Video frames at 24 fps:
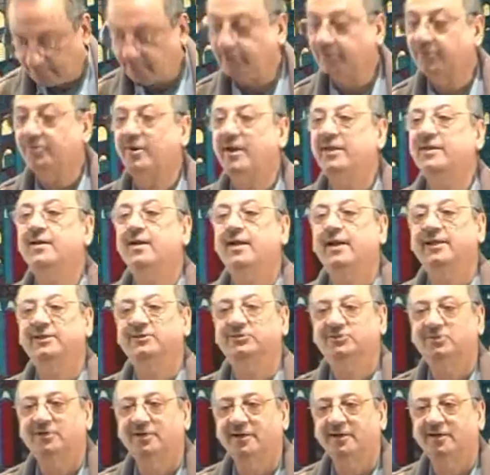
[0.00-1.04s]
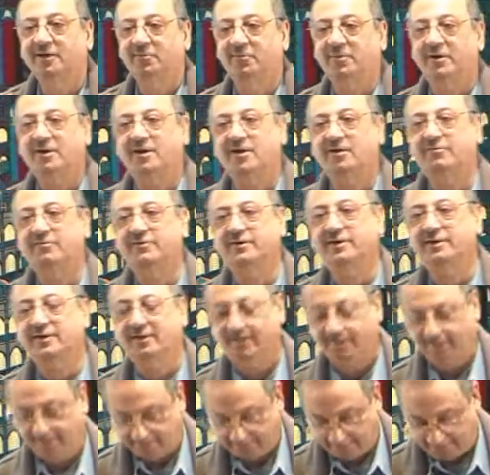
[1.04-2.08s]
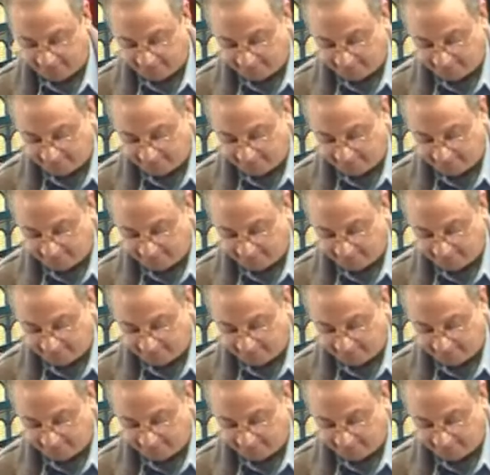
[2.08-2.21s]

to analyze a little bit of it. Huh?